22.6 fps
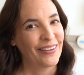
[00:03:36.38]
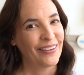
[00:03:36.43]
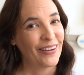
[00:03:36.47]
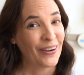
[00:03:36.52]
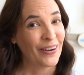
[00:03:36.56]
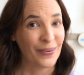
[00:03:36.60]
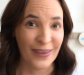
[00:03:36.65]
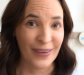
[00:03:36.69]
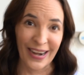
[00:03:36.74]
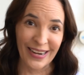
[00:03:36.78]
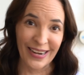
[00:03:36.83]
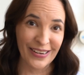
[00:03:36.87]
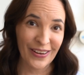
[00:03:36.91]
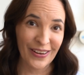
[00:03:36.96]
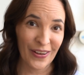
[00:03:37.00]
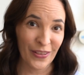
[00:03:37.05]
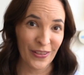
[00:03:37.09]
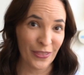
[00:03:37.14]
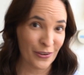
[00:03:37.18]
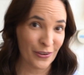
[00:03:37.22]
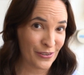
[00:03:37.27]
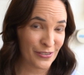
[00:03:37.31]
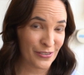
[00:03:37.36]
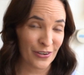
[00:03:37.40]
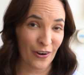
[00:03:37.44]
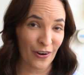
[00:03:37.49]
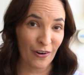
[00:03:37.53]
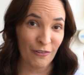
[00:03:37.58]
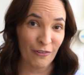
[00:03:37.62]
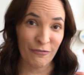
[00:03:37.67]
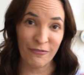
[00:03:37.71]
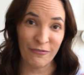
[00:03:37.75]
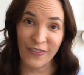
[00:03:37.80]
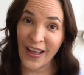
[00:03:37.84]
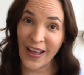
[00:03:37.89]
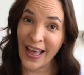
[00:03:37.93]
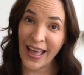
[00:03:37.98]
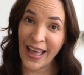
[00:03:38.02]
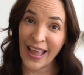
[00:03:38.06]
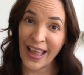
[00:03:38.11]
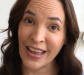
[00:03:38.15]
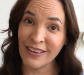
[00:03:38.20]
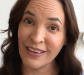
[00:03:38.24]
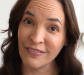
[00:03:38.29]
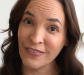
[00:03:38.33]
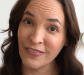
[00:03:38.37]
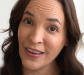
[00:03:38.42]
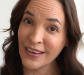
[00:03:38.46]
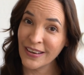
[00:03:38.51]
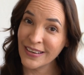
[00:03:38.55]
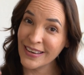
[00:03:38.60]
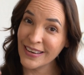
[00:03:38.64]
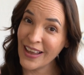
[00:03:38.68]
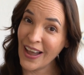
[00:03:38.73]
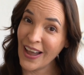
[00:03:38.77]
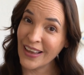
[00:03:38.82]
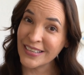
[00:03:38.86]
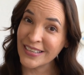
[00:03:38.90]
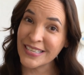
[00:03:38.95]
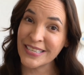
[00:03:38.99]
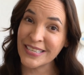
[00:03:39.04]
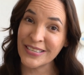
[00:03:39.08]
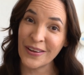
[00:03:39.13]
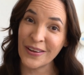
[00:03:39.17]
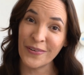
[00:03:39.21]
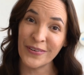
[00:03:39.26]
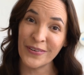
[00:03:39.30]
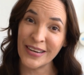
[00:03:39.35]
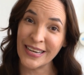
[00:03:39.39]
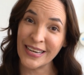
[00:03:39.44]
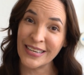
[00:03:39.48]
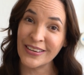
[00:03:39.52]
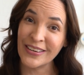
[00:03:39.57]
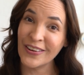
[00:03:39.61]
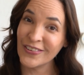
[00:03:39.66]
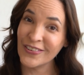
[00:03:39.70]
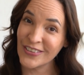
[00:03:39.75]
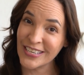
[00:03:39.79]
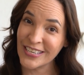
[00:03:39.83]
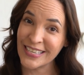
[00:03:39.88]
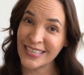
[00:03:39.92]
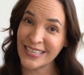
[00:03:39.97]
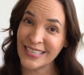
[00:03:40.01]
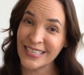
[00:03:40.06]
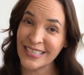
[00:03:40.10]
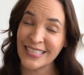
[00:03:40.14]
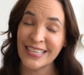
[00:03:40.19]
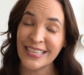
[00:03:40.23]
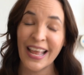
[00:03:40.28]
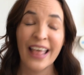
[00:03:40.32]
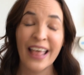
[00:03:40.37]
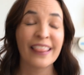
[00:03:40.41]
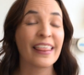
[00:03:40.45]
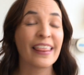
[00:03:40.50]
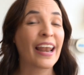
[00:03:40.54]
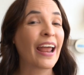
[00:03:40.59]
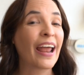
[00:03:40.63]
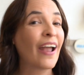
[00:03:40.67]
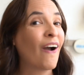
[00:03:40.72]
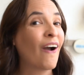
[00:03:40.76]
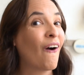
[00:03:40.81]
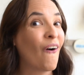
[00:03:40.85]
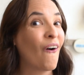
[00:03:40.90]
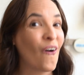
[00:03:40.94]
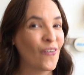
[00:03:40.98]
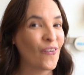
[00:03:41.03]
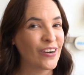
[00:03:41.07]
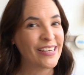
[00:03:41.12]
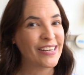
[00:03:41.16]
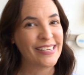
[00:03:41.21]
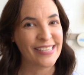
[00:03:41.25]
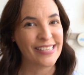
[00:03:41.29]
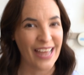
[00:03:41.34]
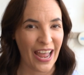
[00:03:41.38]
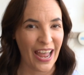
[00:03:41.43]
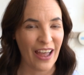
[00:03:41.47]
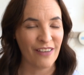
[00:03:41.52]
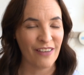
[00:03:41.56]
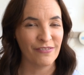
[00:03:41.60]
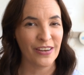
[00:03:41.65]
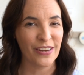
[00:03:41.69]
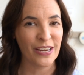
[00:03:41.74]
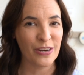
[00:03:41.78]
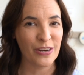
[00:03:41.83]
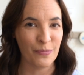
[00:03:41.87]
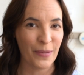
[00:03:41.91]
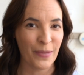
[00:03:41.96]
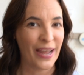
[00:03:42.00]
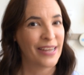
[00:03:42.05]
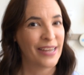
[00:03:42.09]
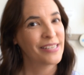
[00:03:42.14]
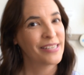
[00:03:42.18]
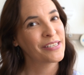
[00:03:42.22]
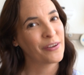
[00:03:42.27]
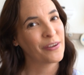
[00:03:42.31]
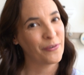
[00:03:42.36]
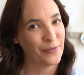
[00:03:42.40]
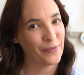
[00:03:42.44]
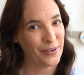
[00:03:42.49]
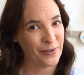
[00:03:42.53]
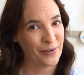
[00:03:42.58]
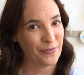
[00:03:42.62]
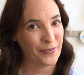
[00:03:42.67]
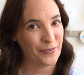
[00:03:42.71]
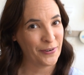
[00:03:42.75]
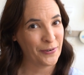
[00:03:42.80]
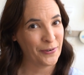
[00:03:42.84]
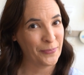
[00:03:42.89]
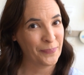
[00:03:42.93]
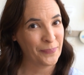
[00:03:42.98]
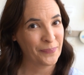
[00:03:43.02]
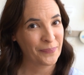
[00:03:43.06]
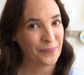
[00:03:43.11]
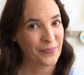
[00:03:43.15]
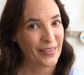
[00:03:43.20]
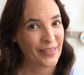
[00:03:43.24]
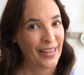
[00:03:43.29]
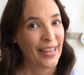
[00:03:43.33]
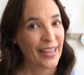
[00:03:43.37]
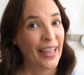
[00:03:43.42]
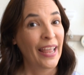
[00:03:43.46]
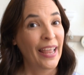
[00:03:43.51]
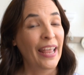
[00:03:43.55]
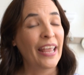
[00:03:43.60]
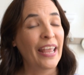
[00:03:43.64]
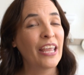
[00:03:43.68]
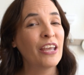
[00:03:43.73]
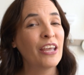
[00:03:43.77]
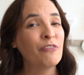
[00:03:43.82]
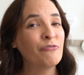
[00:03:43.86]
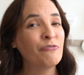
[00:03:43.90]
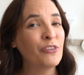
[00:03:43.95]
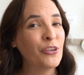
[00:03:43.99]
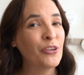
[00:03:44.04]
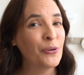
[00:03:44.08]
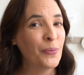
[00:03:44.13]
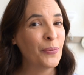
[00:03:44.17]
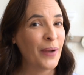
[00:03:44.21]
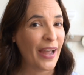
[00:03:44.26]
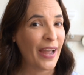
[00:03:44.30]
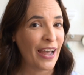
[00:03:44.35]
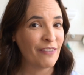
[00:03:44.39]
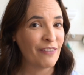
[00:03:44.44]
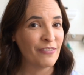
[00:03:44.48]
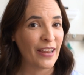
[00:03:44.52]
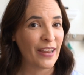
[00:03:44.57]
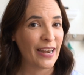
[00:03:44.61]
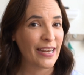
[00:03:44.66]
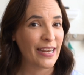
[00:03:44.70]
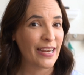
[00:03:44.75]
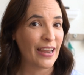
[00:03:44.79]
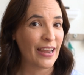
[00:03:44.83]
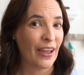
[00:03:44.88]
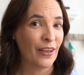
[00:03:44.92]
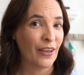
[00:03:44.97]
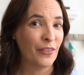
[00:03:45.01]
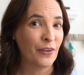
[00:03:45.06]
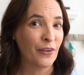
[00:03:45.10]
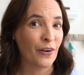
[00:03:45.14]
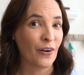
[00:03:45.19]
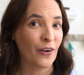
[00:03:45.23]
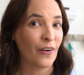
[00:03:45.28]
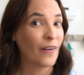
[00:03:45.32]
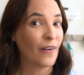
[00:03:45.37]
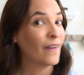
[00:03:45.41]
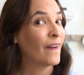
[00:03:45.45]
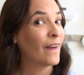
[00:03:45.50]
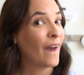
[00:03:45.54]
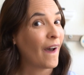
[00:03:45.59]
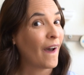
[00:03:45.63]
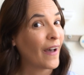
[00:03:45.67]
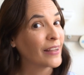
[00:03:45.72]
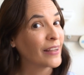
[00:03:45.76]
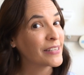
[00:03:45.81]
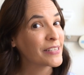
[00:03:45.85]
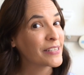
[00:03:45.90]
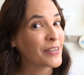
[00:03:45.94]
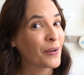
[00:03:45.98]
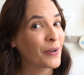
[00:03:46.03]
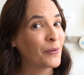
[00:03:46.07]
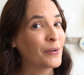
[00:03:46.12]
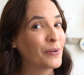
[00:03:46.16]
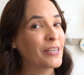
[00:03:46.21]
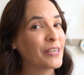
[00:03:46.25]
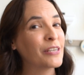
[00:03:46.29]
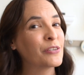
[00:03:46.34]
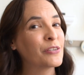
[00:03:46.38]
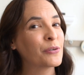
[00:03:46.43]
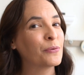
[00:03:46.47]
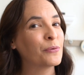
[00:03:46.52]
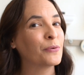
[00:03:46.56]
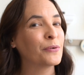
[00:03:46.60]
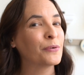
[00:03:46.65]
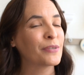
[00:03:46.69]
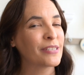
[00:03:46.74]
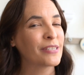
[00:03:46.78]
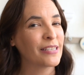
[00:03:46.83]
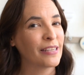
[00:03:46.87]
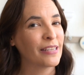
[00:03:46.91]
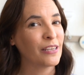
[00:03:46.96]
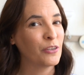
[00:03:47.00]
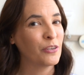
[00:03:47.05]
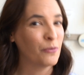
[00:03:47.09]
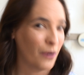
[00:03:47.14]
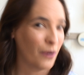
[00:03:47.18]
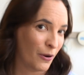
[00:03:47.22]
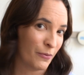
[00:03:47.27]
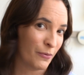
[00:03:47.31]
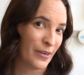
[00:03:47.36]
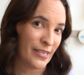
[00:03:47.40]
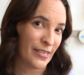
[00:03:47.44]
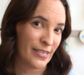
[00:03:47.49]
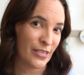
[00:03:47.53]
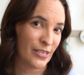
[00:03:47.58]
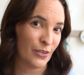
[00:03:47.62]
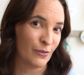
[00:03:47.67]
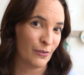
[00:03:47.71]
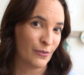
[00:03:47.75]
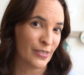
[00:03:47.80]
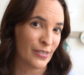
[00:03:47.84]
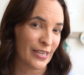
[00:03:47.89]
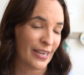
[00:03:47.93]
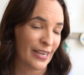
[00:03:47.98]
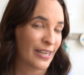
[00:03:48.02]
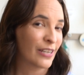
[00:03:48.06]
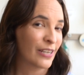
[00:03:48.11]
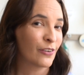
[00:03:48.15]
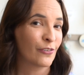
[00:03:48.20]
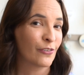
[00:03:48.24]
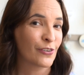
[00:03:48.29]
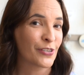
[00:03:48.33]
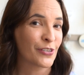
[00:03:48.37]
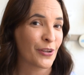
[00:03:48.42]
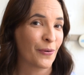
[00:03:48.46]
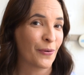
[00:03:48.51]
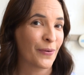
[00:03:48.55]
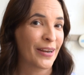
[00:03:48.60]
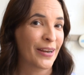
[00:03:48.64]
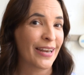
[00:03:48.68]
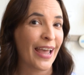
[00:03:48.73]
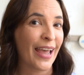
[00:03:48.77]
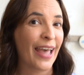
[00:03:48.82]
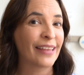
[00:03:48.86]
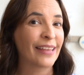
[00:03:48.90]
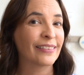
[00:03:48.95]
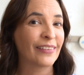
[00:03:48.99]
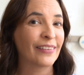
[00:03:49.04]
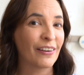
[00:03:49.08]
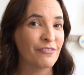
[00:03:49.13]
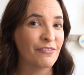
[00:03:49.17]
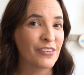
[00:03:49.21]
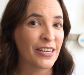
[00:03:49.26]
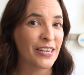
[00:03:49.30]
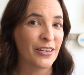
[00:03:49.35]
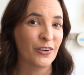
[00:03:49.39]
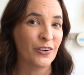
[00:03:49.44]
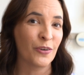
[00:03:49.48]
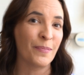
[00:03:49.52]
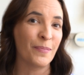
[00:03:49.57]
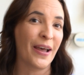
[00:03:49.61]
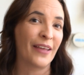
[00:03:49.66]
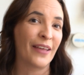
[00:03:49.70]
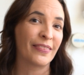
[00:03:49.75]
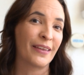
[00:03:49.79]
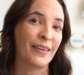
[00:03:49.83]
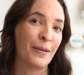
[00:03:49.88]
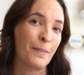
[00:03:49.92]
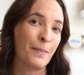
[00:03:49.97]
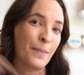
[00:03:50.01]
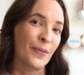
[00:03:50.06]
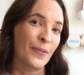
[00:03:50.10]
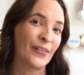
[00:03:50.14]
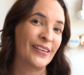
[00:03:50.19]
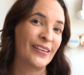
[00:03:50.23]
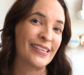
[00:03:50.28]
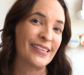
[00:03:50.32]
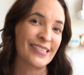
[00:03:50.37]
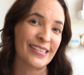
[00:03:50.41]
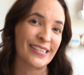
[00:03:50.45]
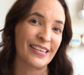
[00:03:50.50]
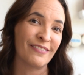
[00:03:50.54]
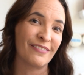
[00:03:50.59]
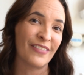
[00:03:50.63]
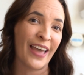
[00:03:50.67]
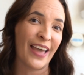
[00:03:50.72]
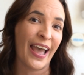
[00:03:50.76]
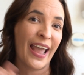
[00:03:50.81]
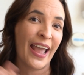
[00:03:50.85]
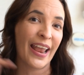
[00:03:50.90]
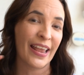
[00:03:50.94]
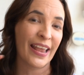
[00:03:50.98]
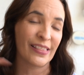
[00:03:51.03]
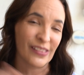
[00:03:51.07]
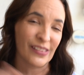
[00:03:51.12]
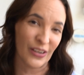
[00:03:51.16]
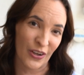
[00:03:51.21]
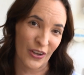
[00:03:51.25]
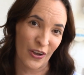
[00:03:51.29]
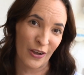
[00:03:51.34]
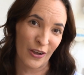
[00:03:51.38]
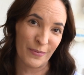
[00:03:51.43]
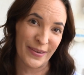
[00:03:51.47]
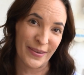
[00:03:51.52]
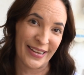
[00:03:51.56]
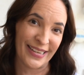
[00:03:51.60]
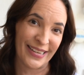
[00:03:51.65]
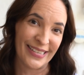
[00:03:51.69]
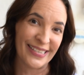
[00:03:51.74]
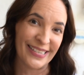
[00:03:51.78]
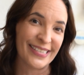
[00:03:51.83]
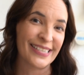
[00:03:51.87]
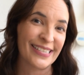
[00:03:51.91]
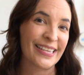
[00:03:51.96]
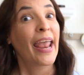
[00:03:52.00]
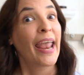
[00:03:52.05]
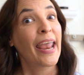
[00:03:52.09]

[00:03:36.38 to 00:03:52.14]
All right, y'all, those are five not sewing notions that I always have in my sewing room. If you have any other not sewing tools that you always use in your sewing, I'd love to hear about them. Please leave that in the comments.